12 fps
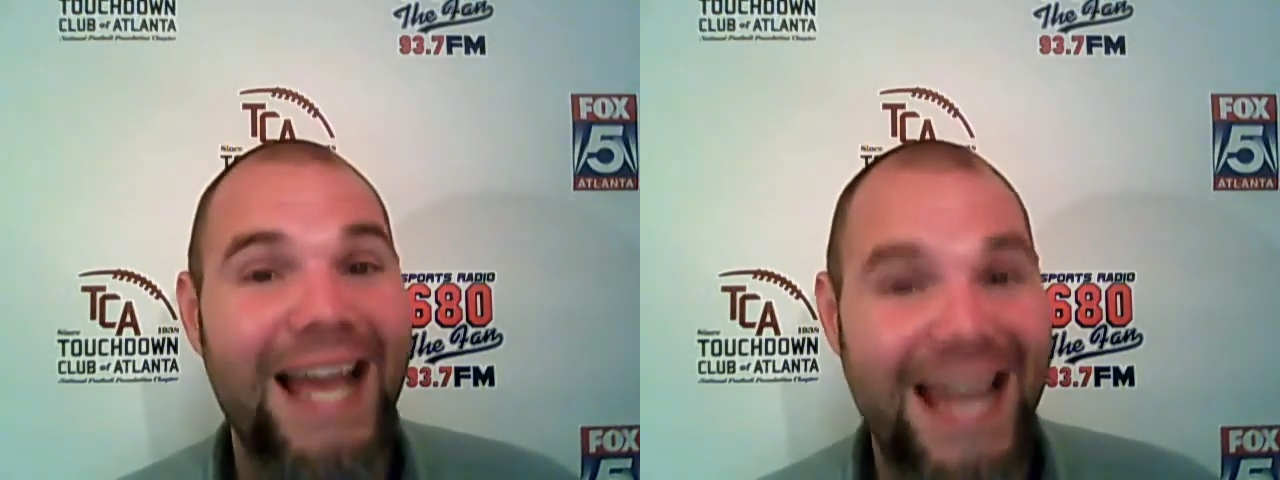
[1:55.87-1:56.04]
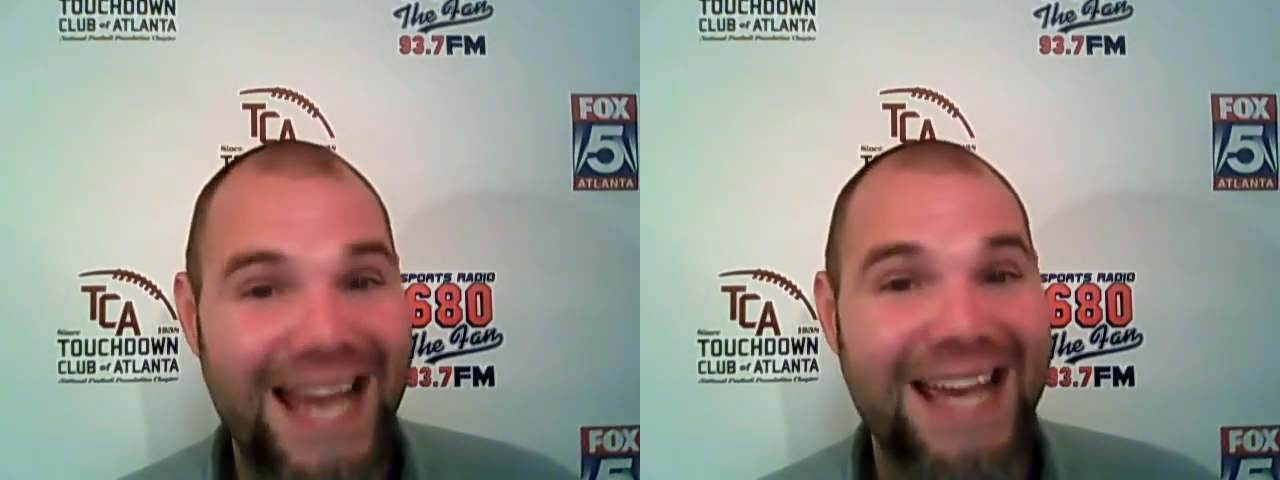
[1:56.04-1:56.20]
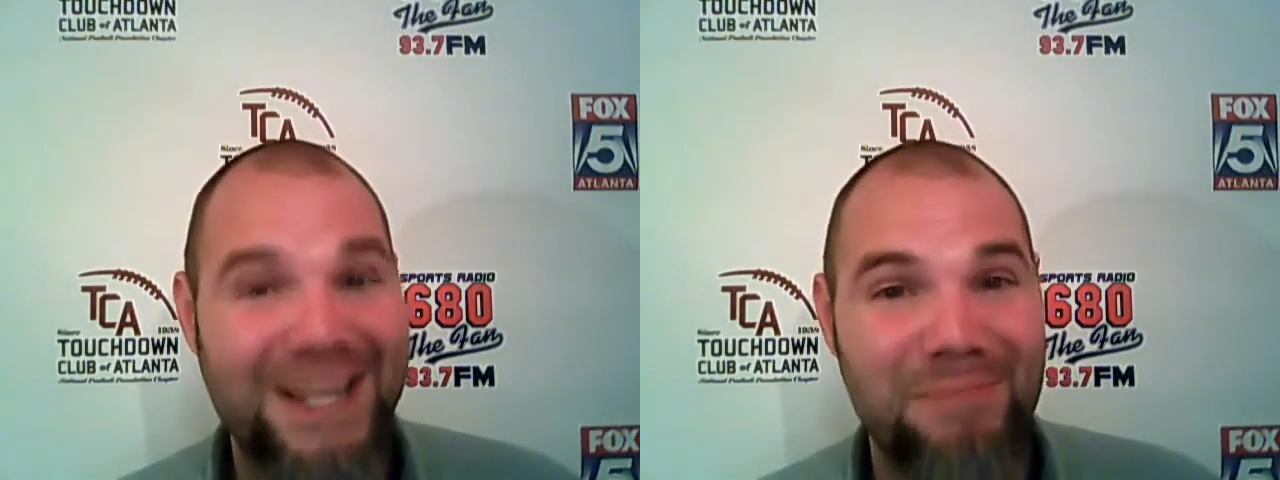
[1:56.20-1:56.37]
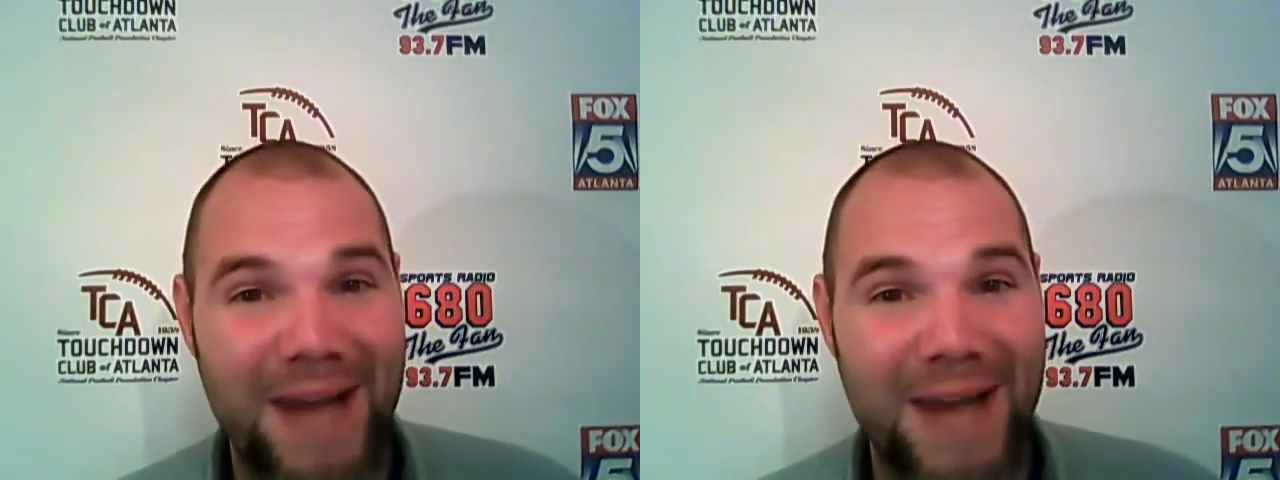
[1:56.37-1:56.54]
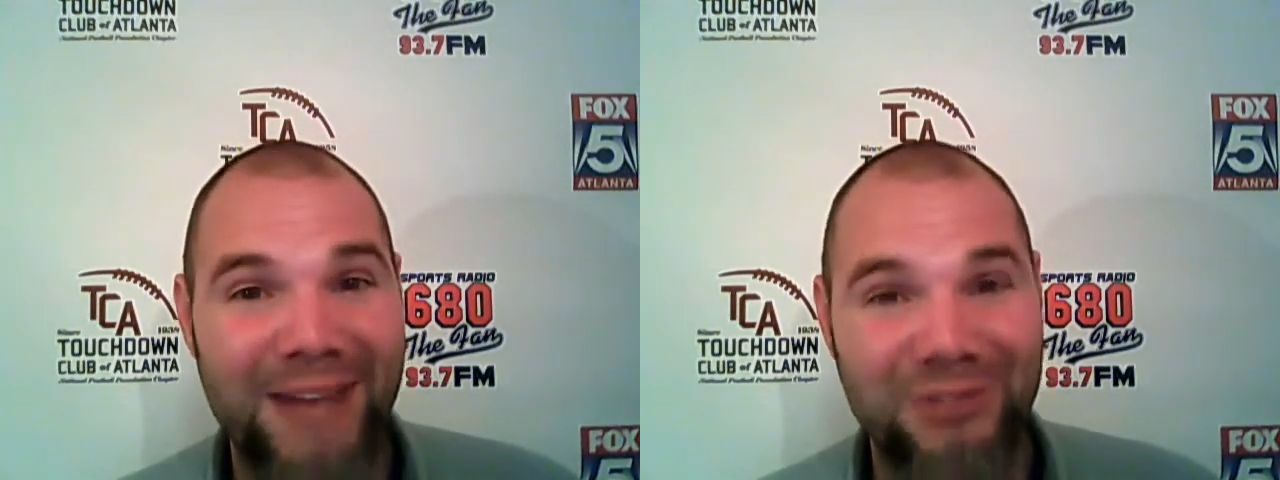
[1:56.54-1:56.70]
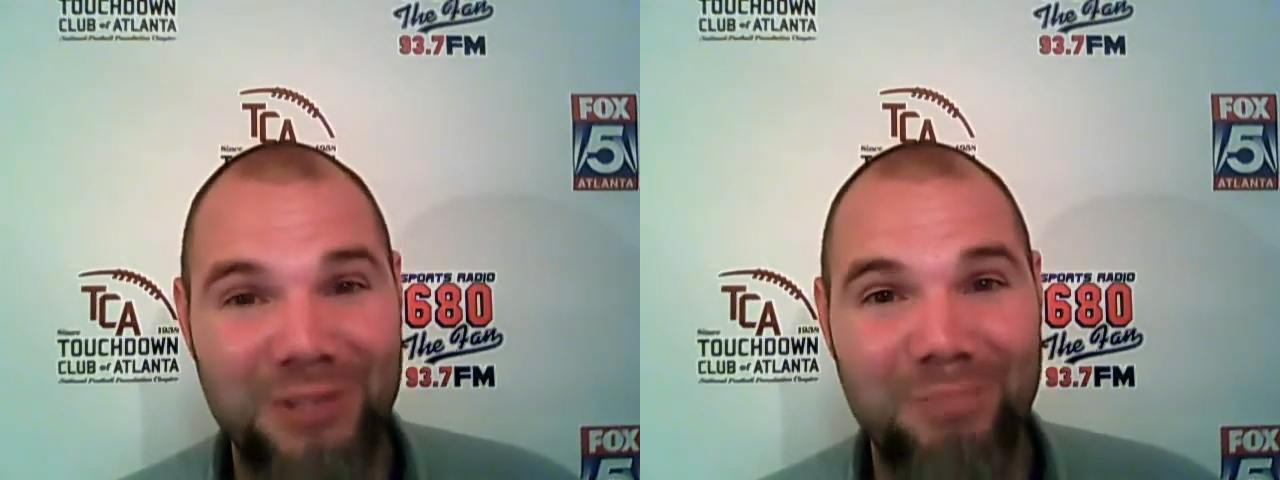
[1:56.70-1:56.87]
and
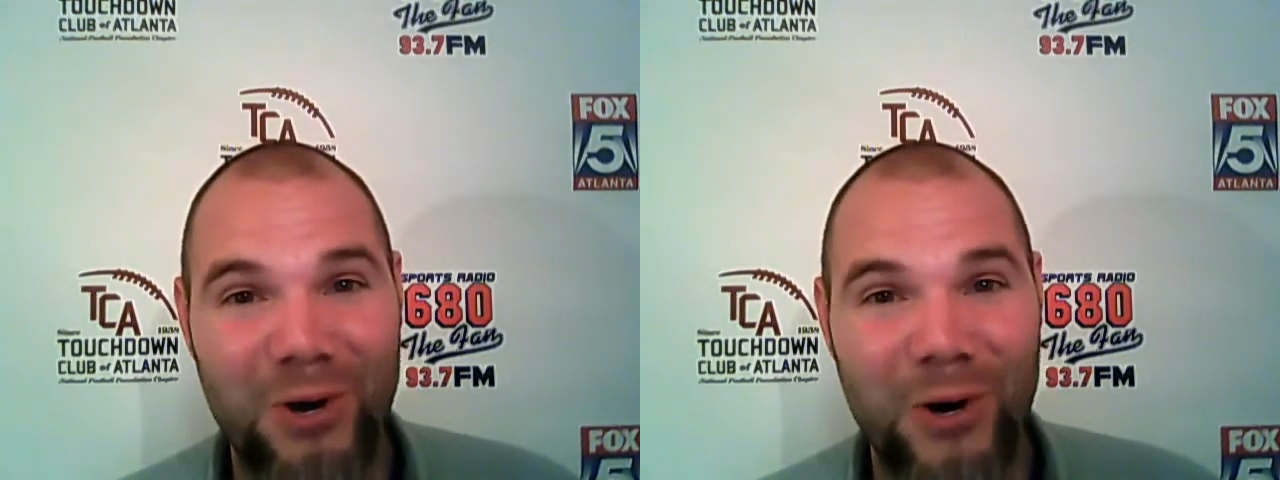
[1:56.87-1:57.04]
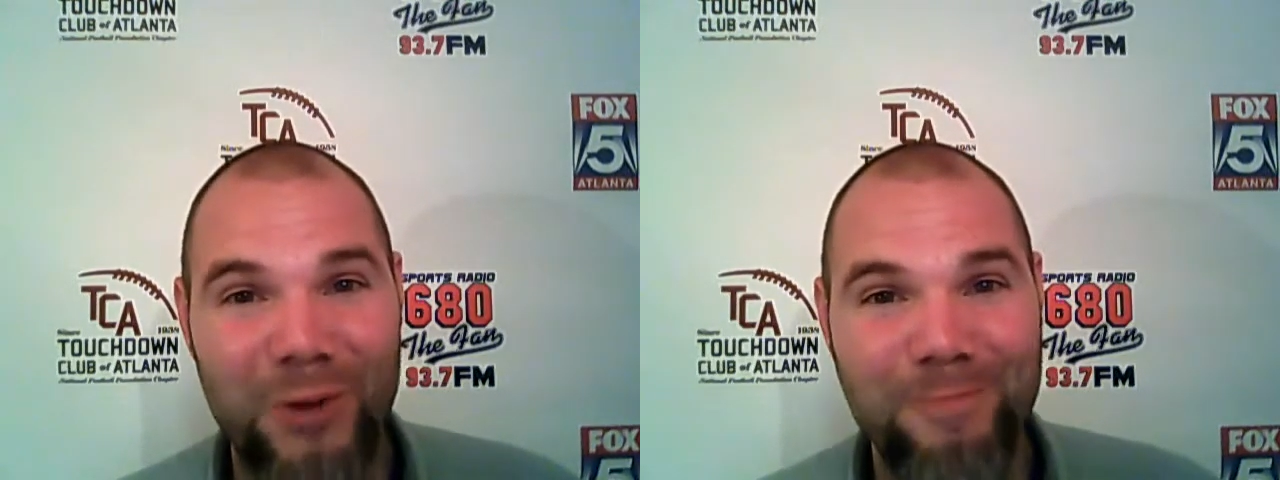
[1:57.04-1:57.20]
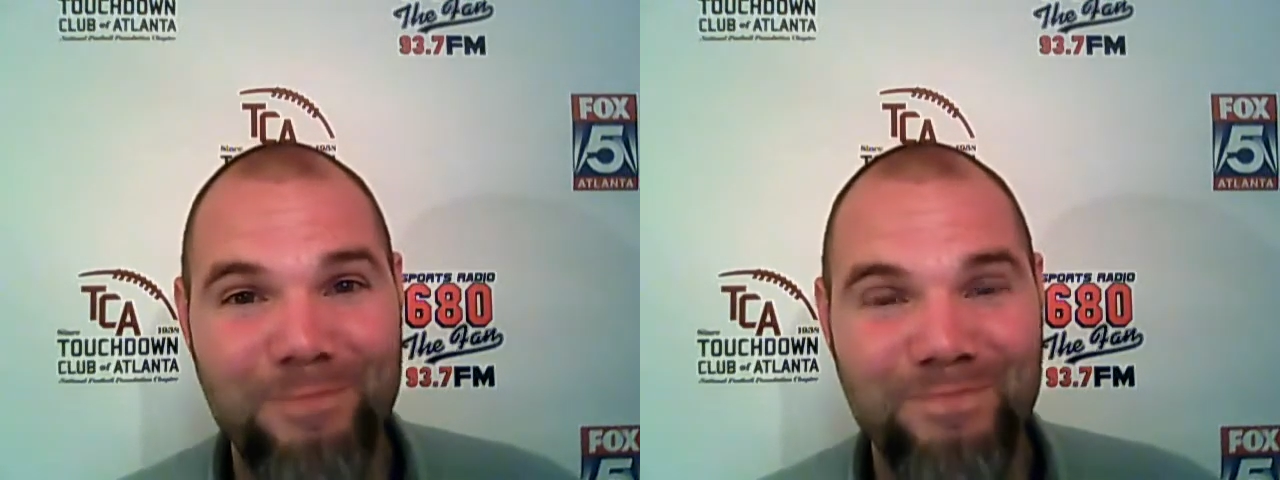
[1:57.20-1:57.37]
basketball.